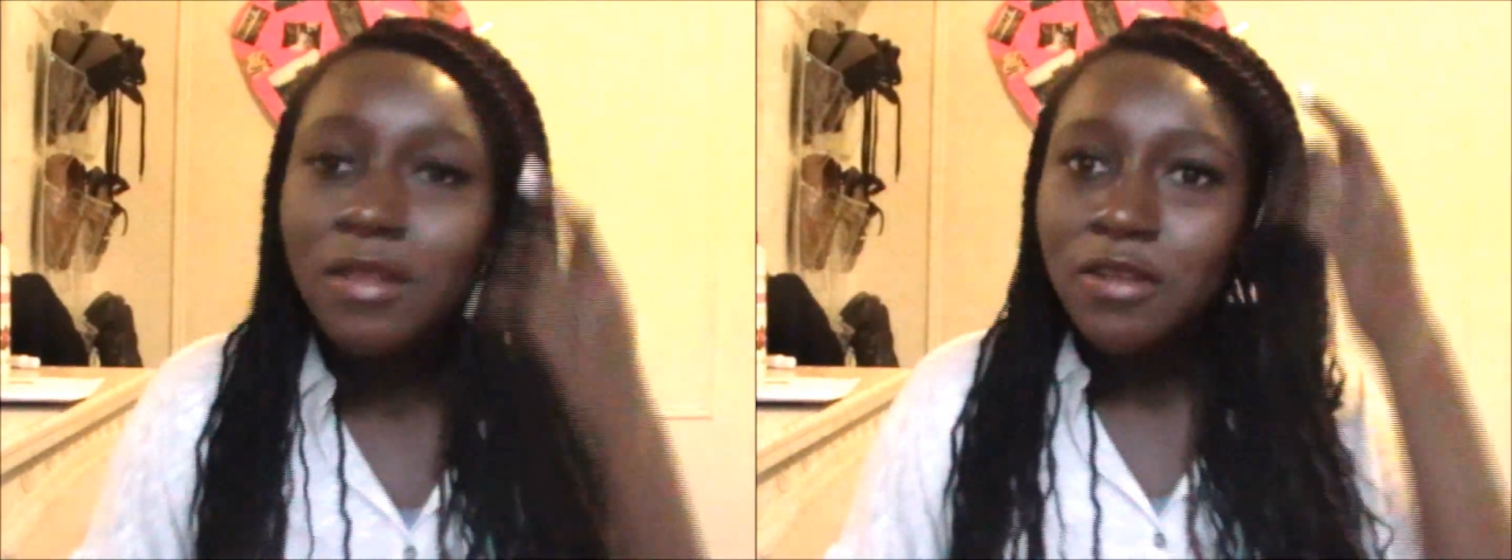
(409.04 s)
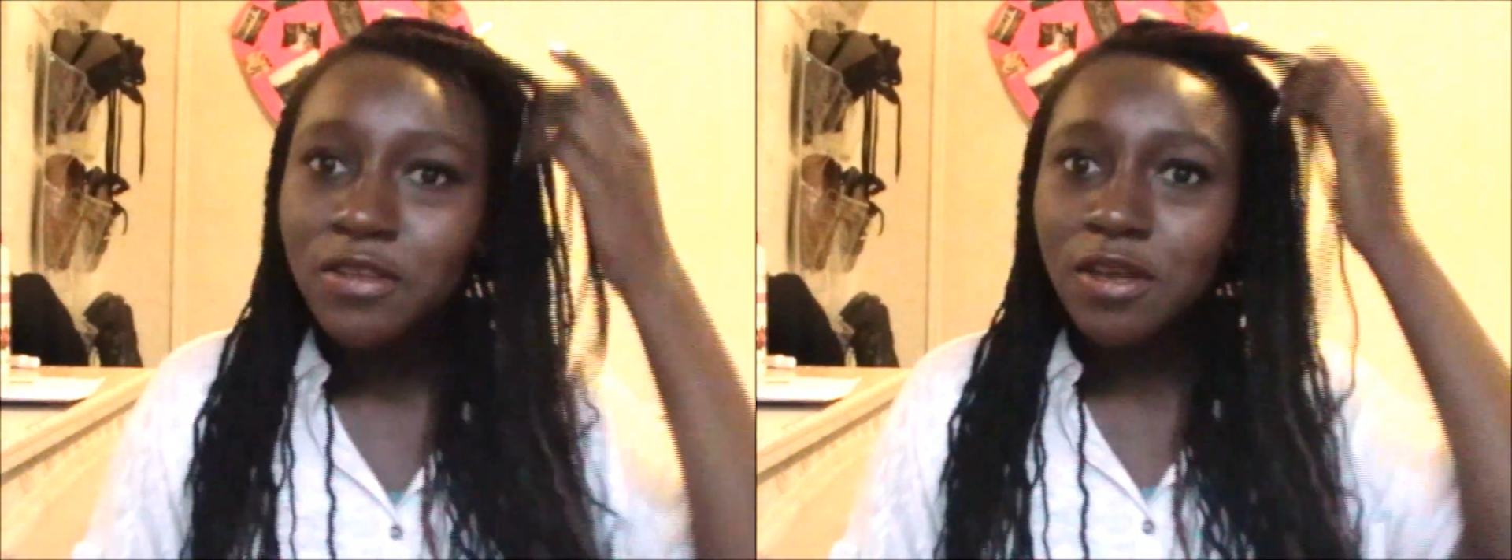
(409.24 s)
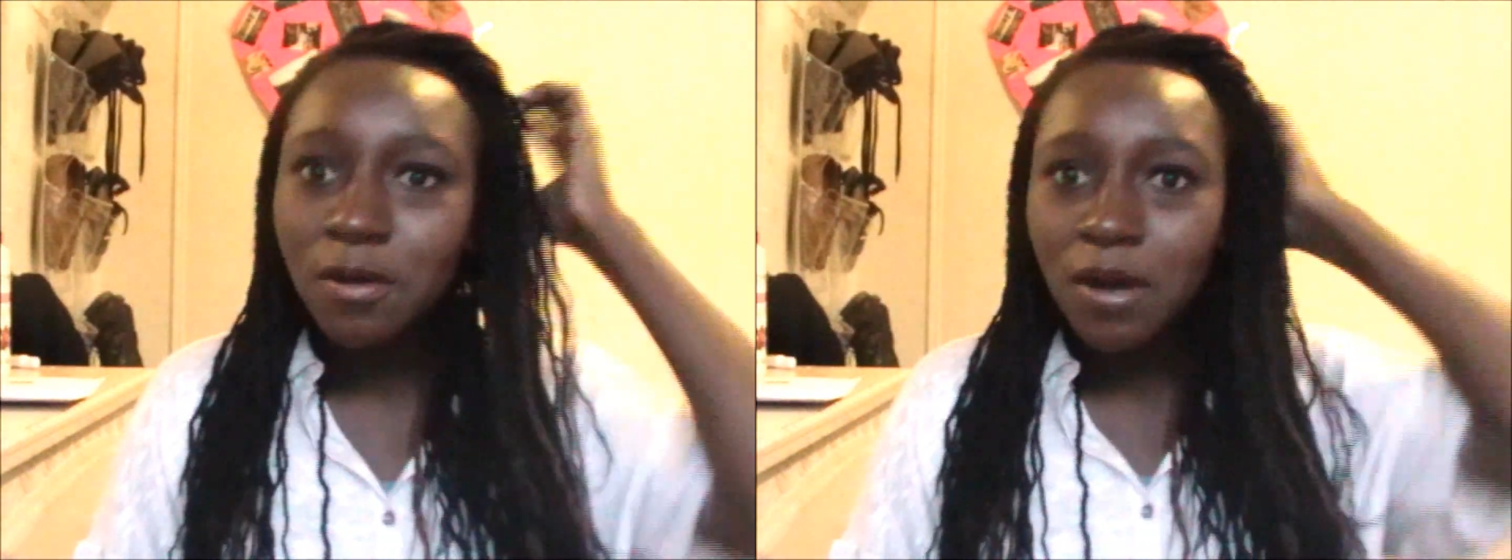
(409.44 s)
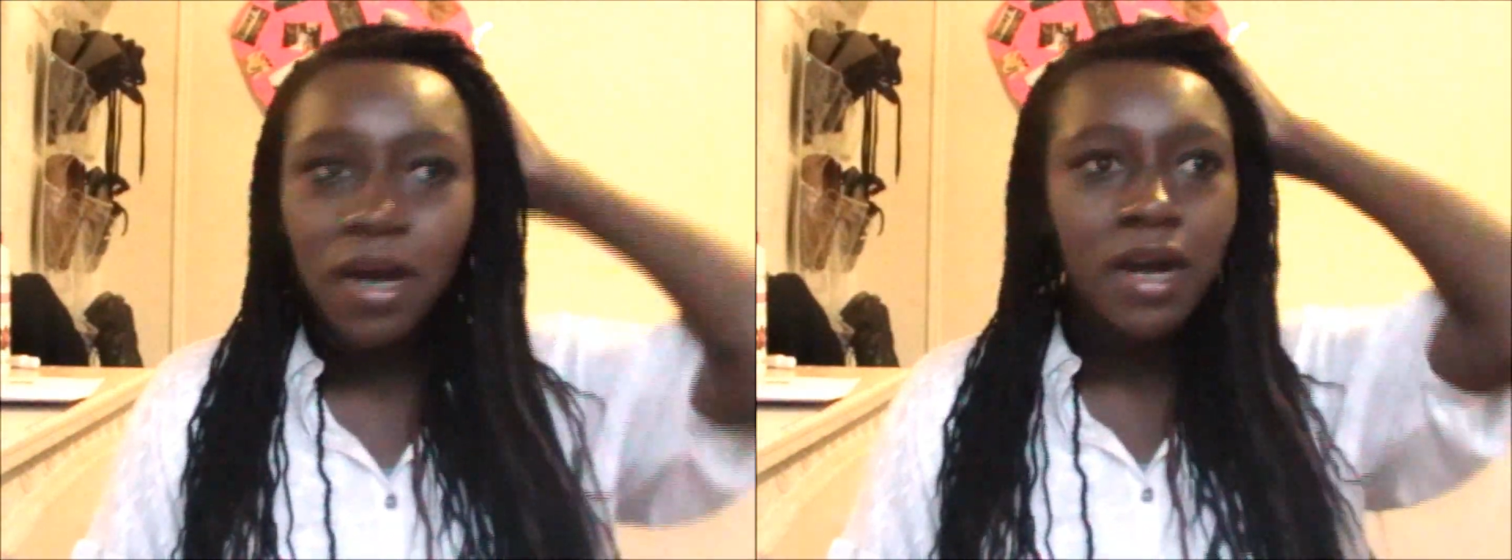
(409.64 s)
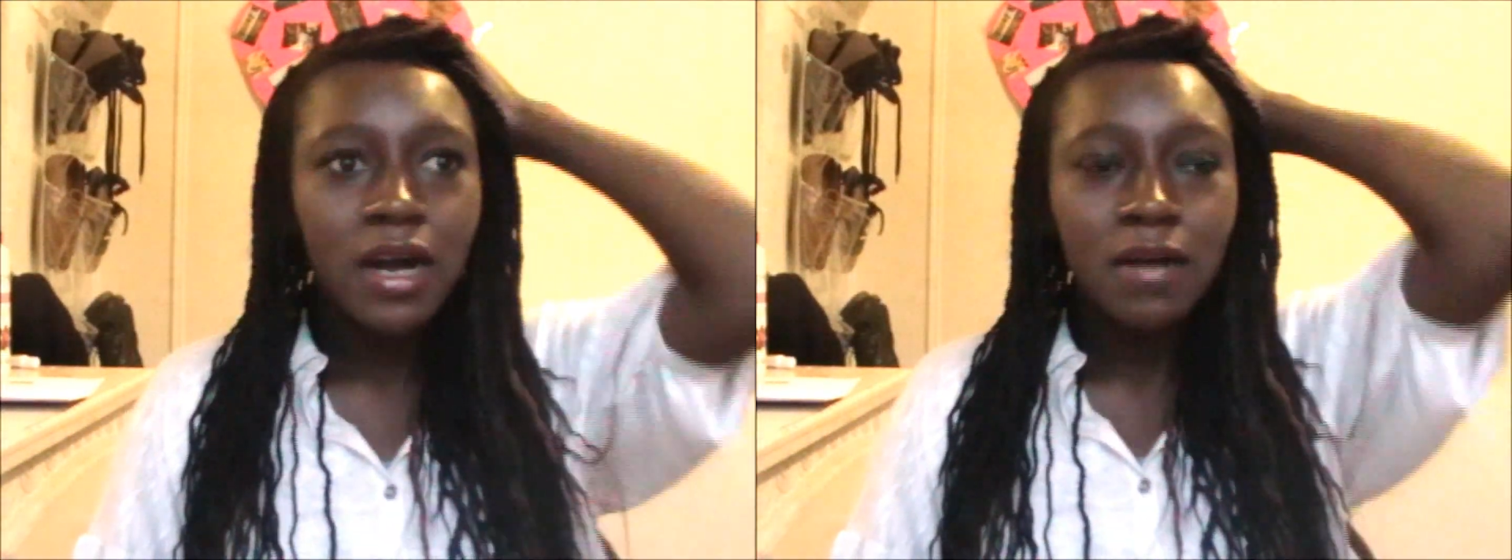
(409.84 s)
So
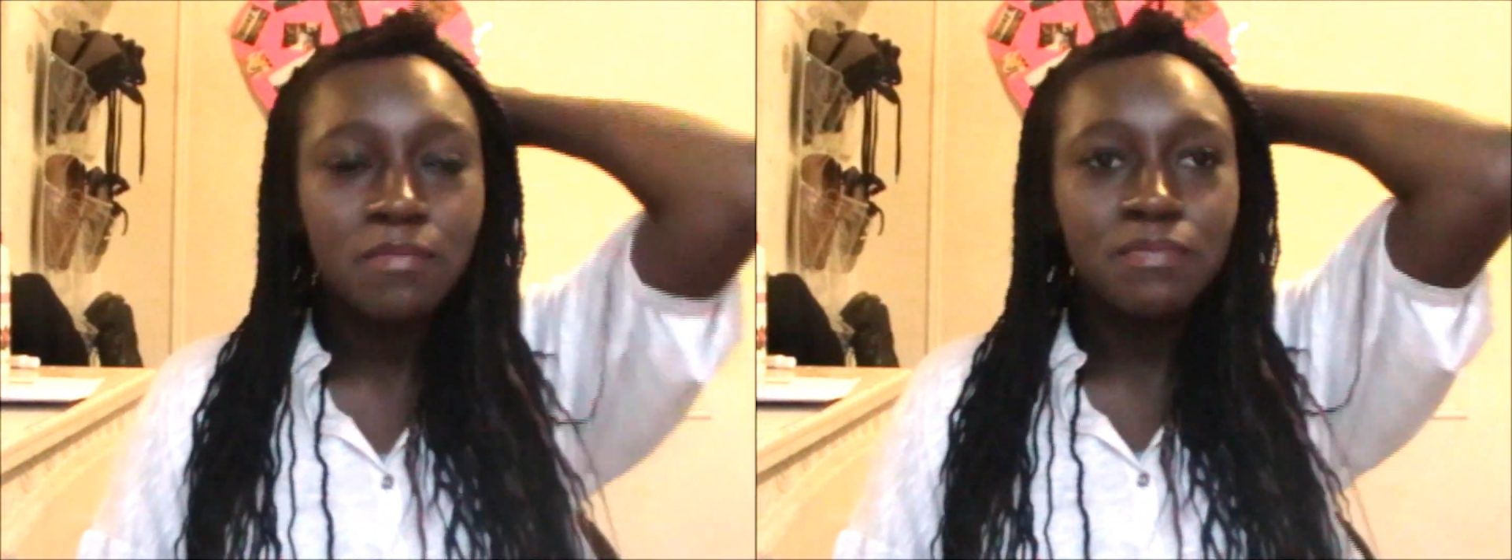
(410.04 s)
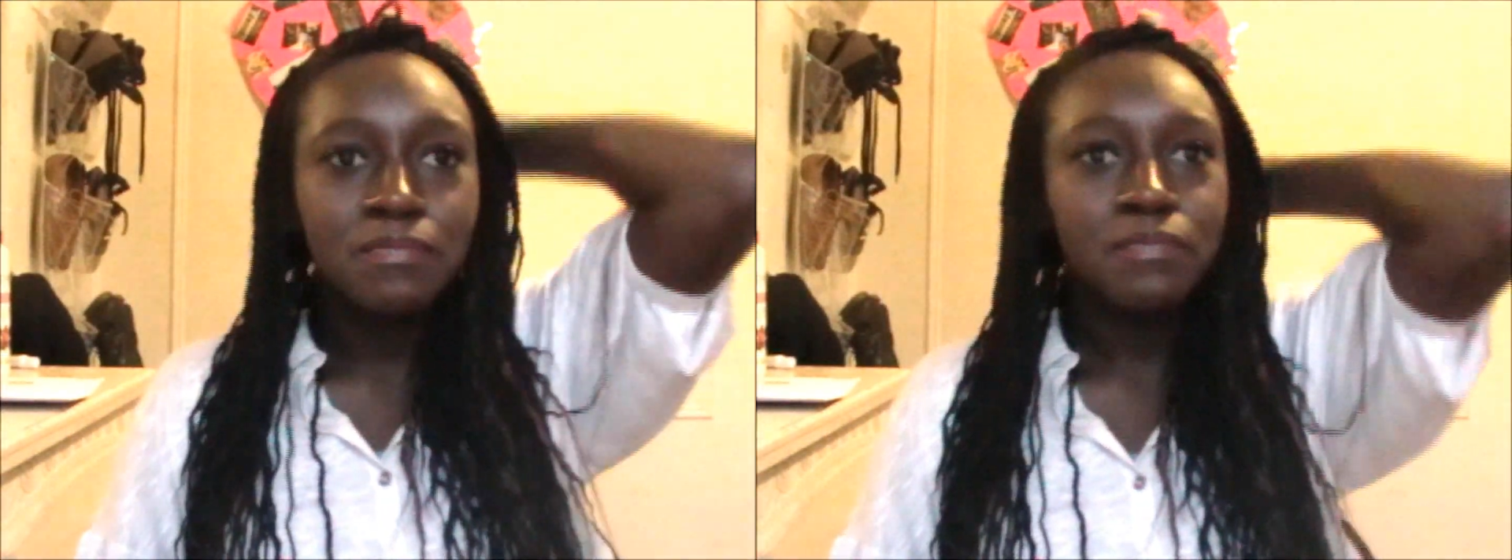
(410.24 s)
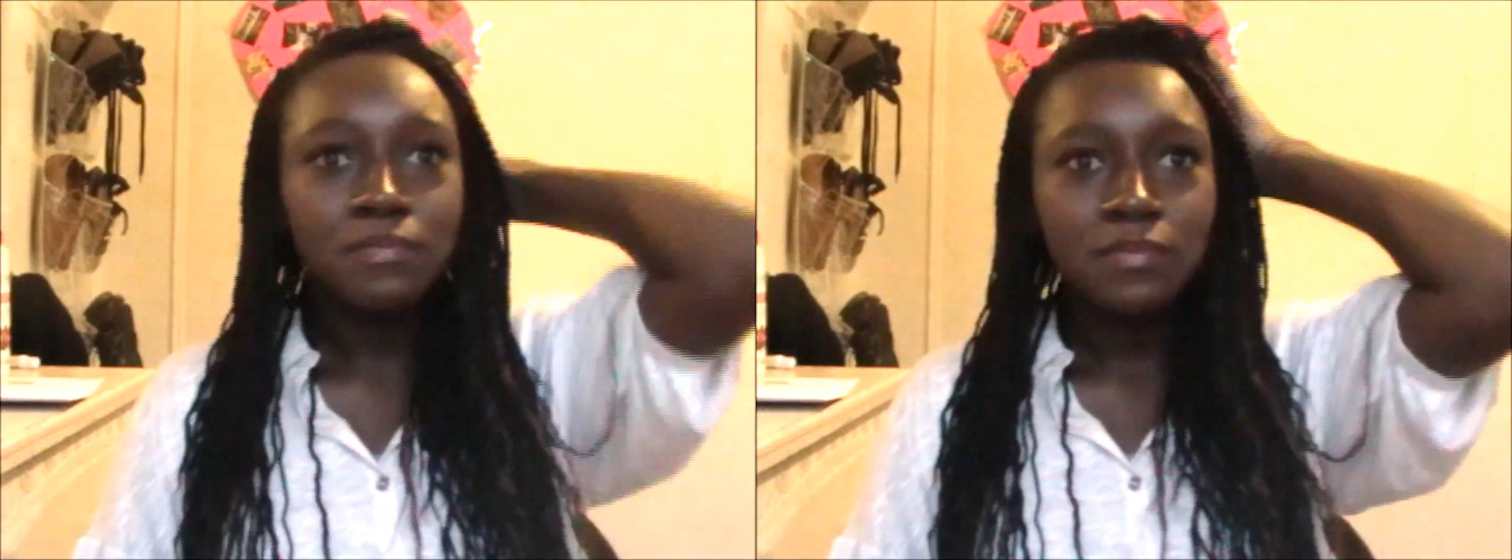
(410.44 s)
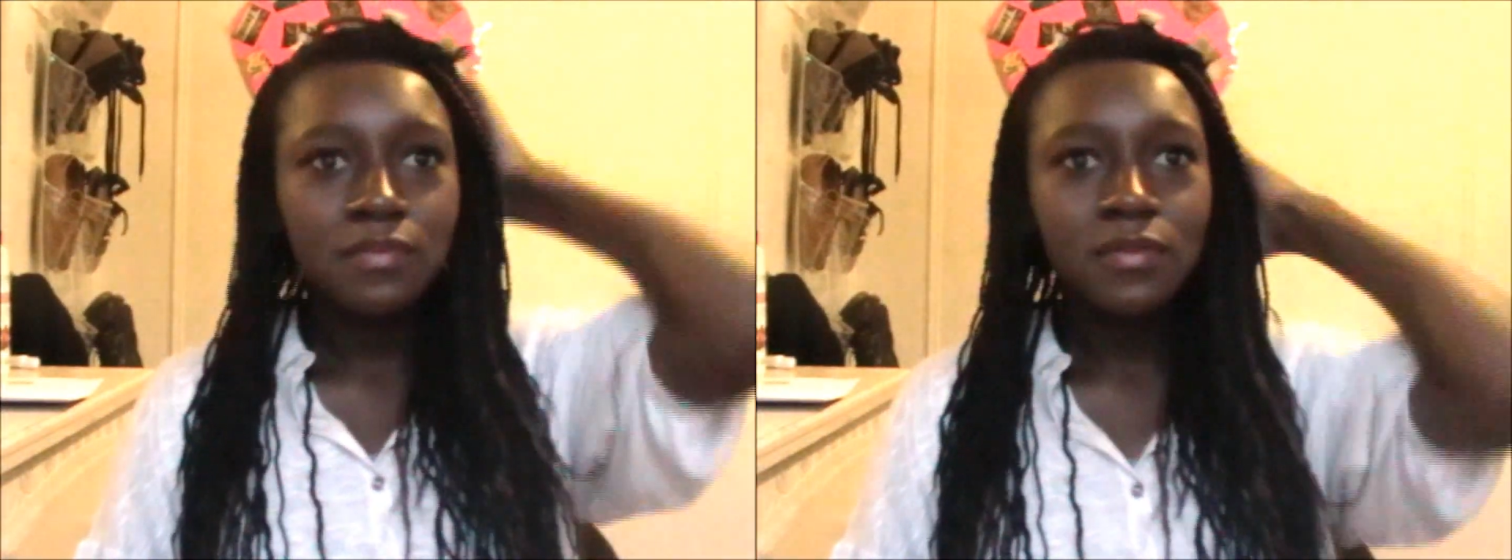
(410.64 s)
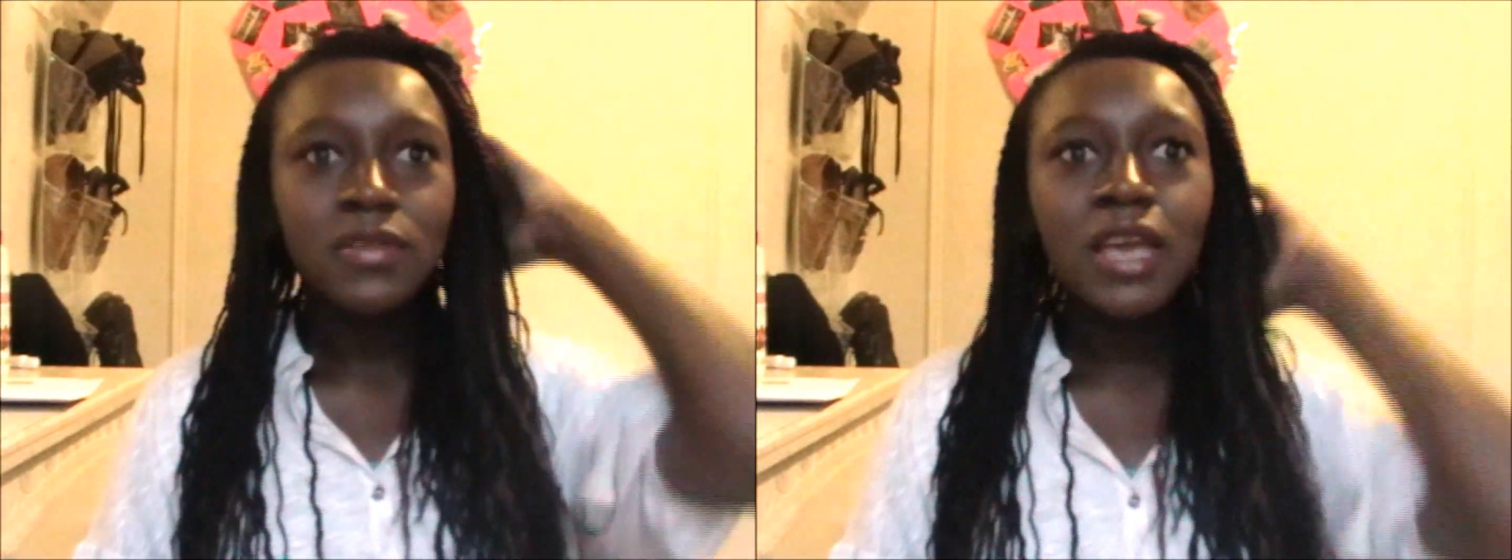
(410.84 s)

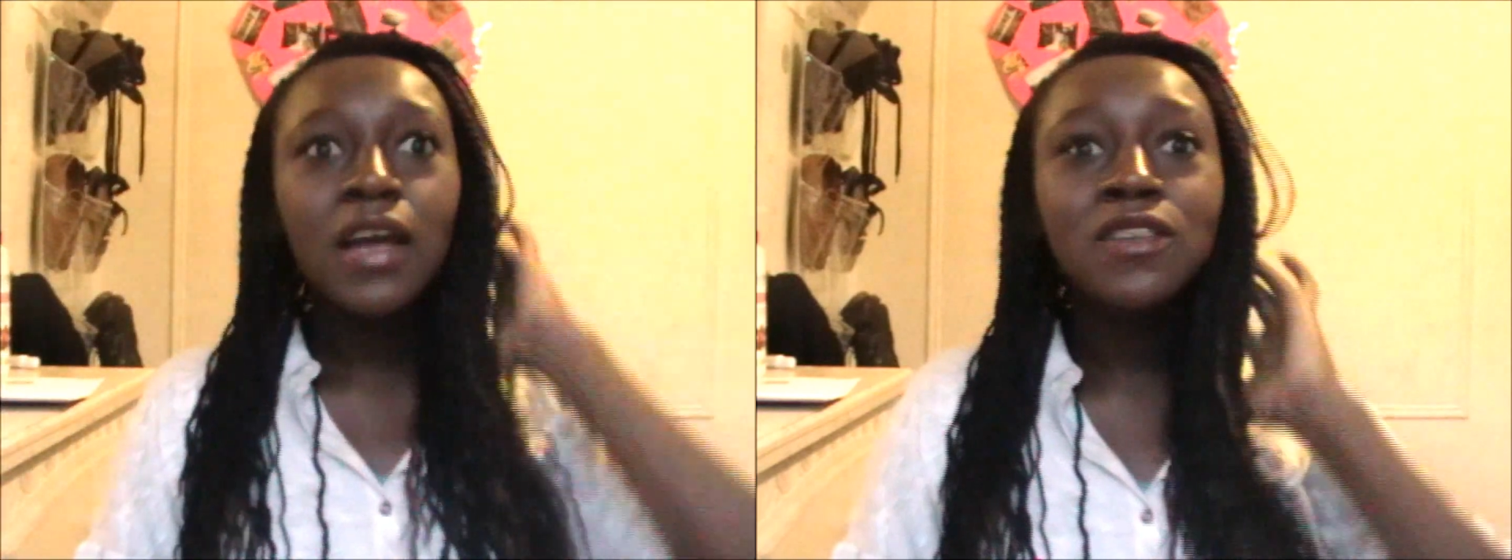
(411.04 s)
yeah,